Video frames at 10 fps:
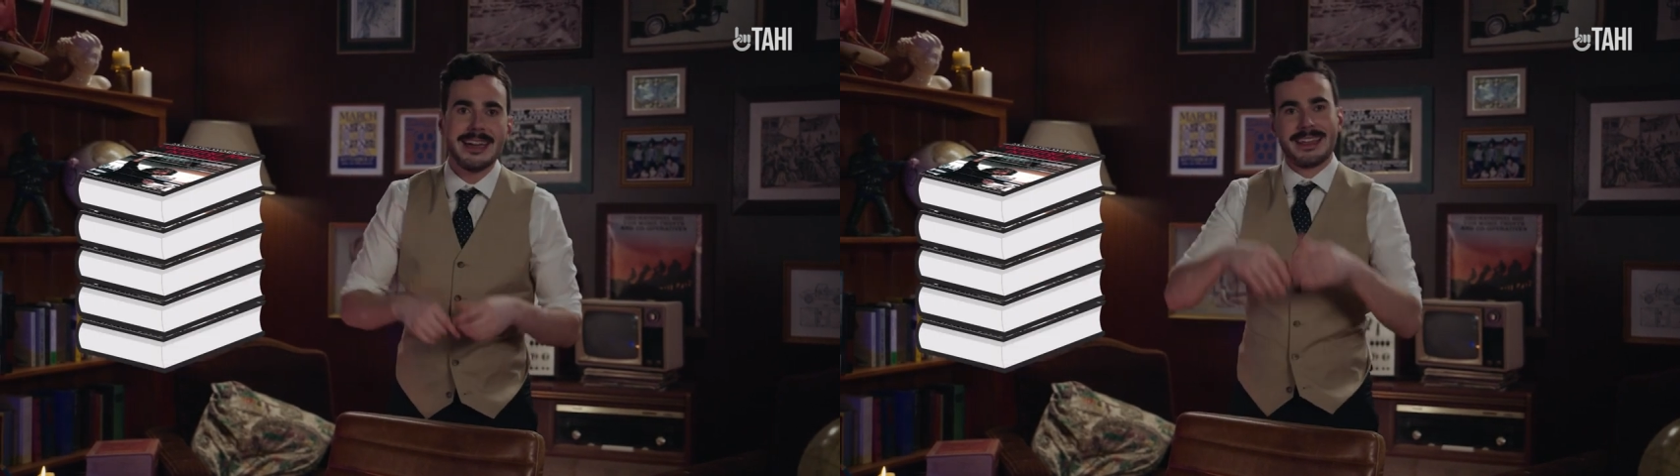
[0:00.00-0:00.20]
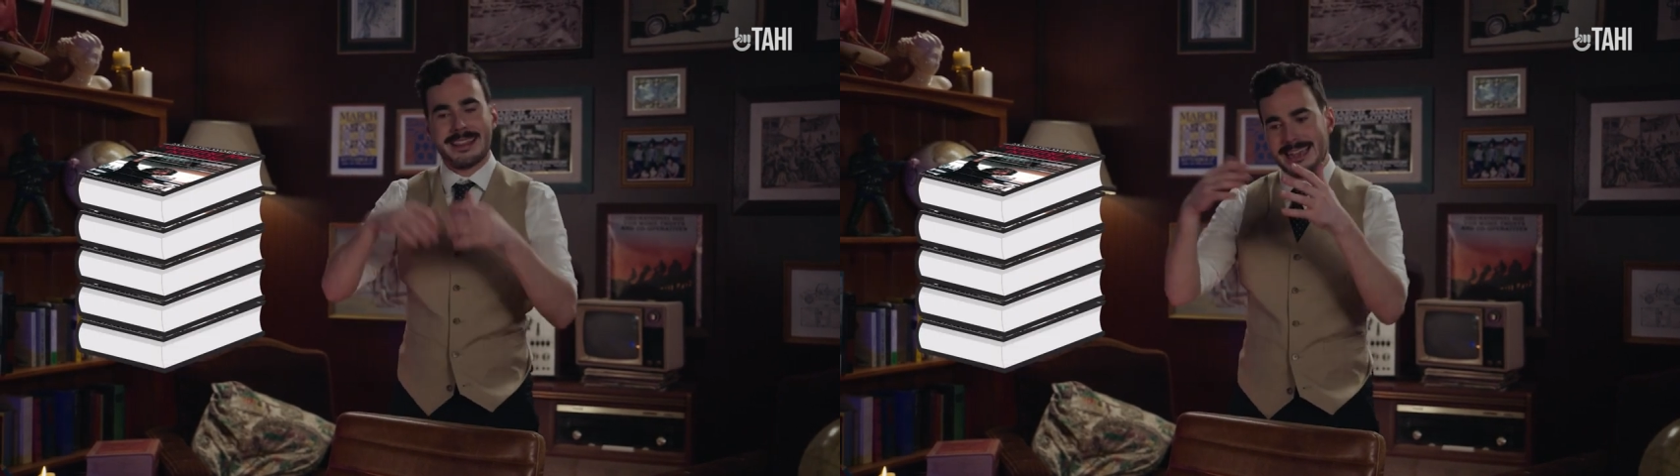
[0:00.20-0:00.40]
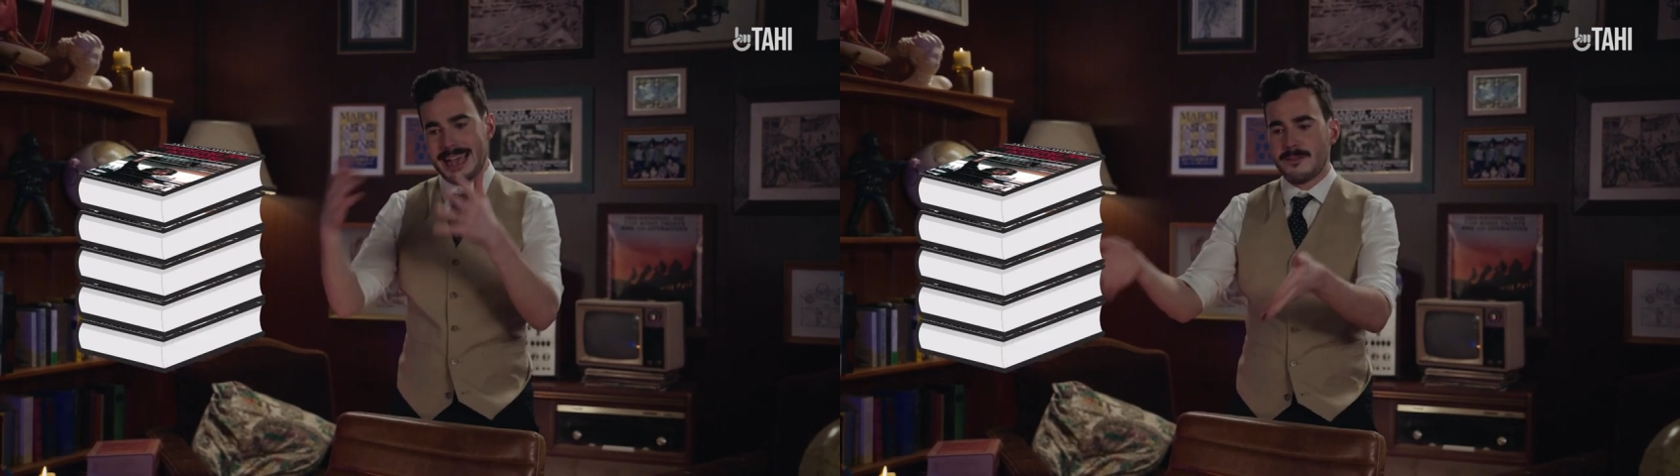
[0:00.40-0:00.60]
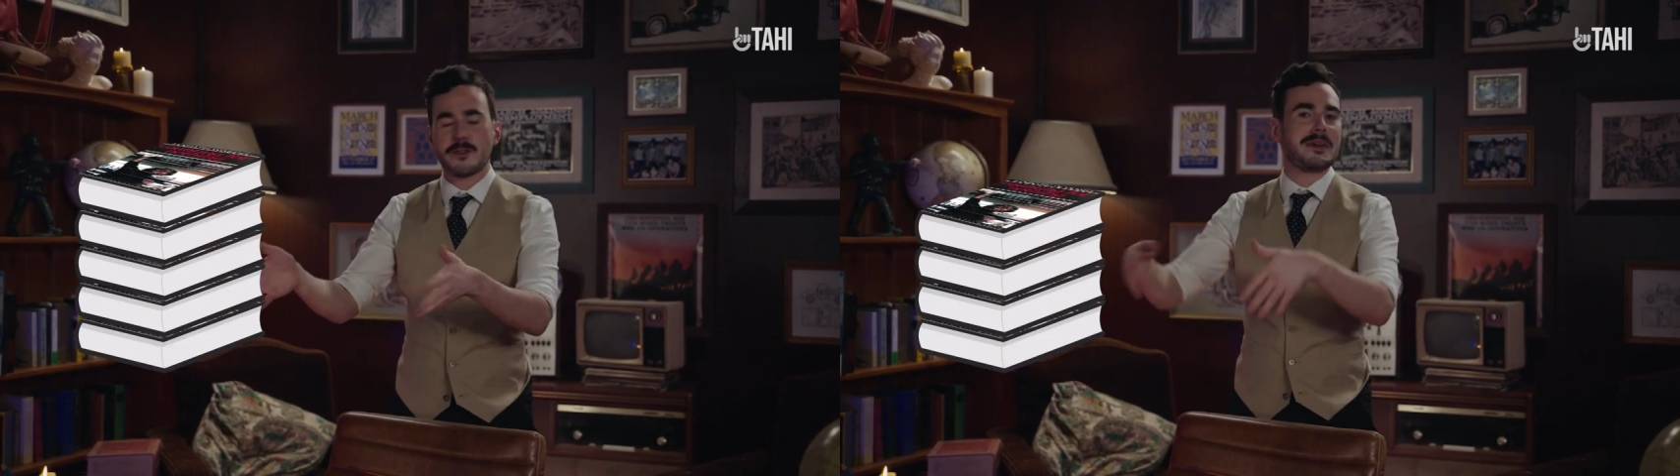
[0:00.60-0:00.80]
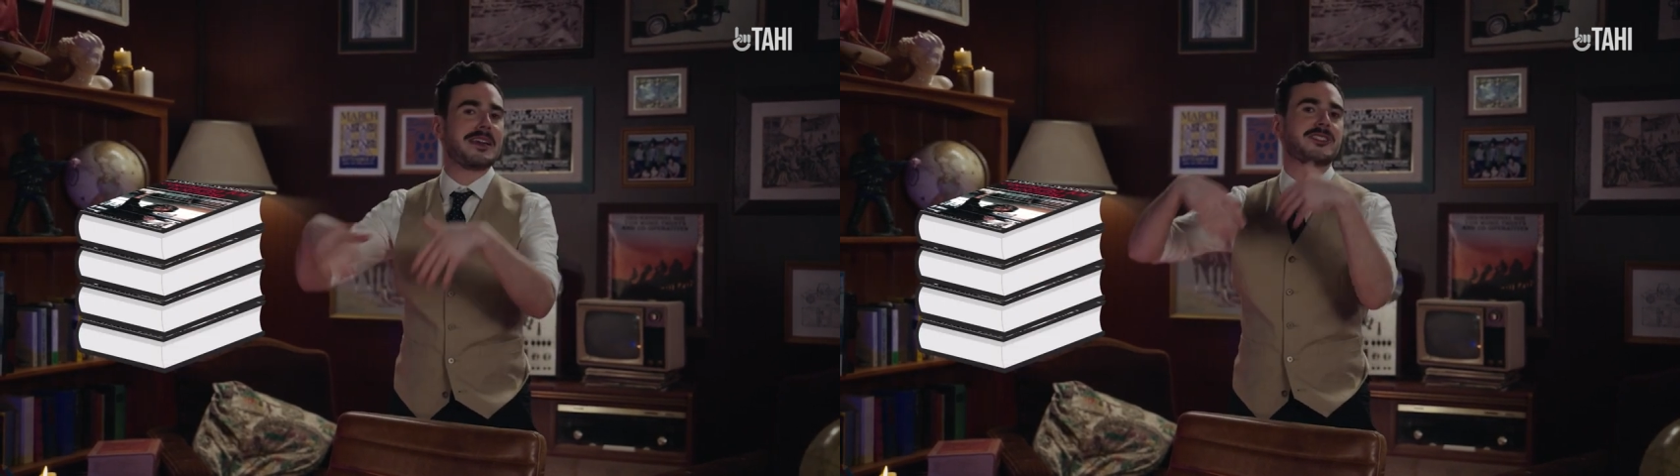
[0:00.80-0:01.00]
and the
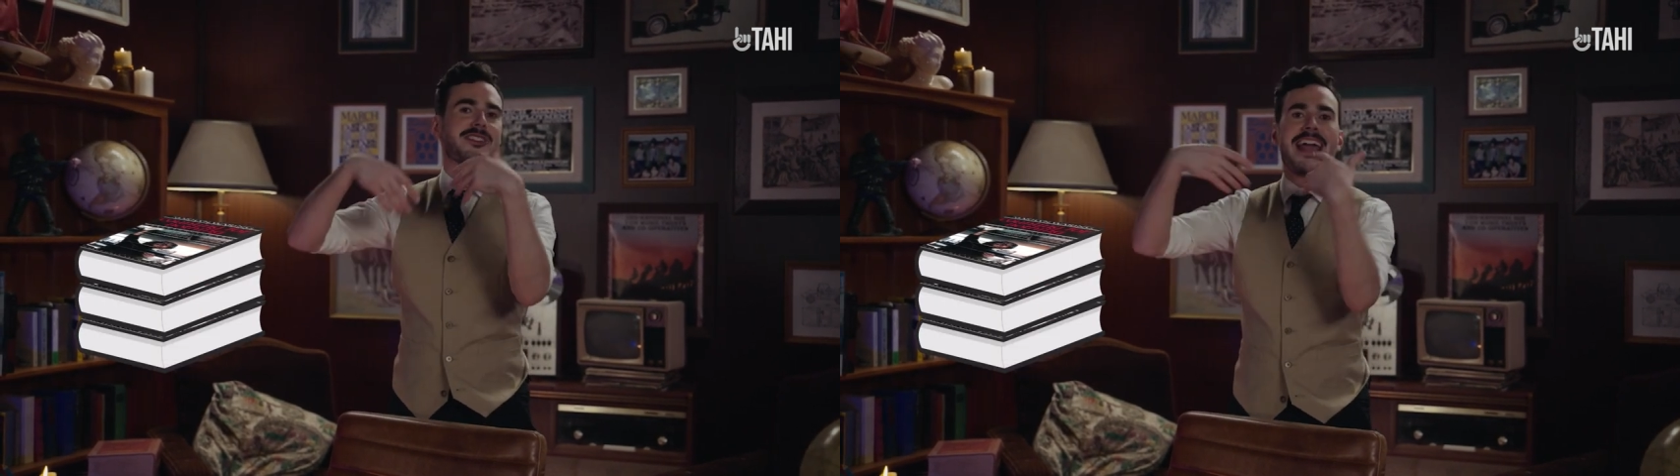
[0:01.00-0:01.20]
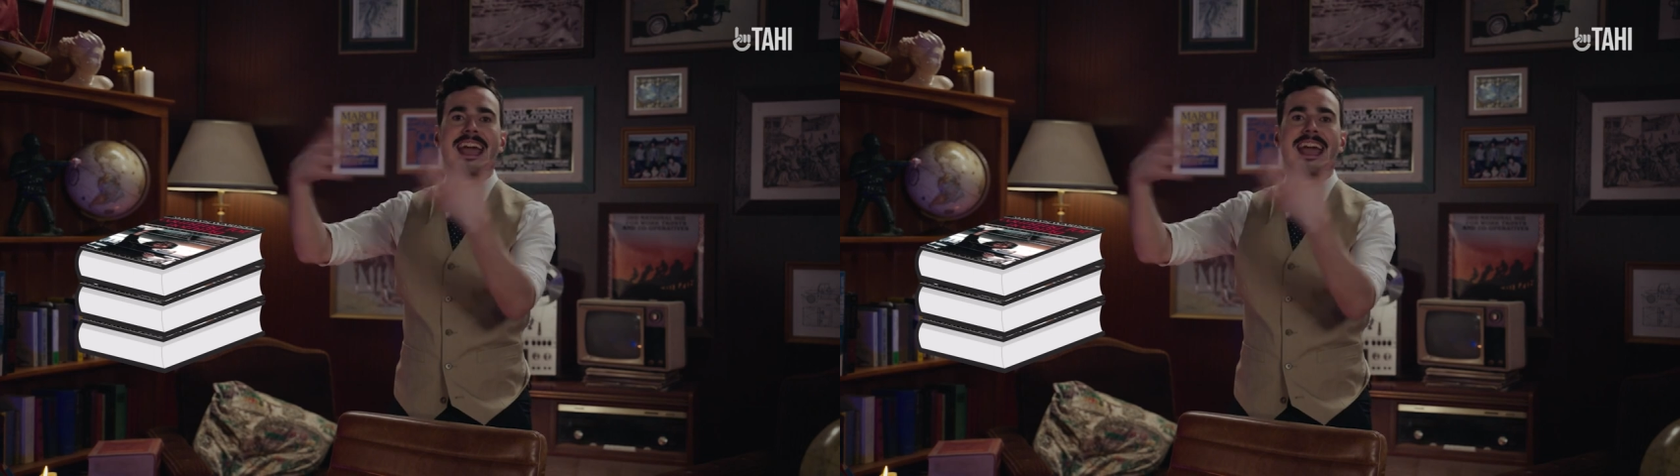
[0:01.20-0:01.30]
governments and